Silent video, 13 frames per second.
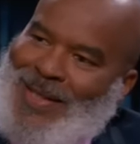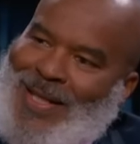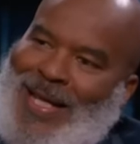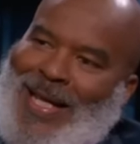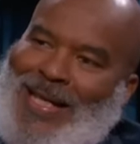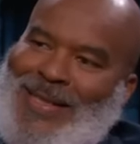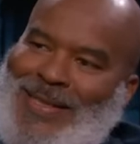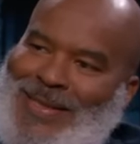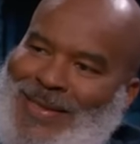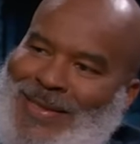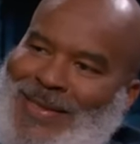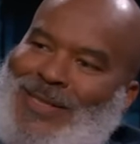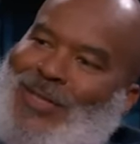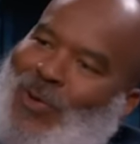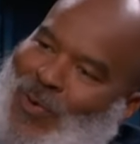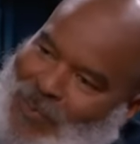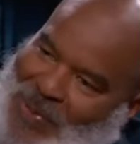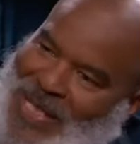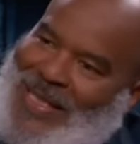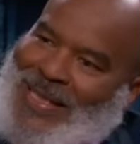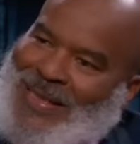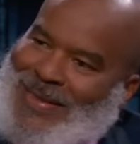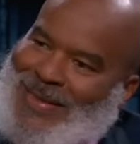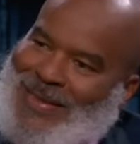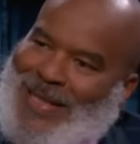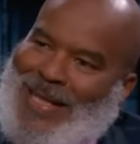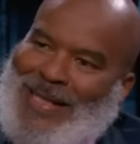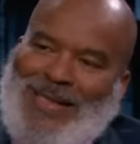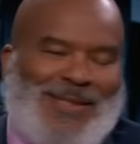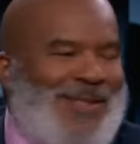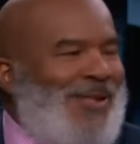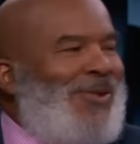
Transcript: It was supposed to what? Throwing pennies. Yeah, and a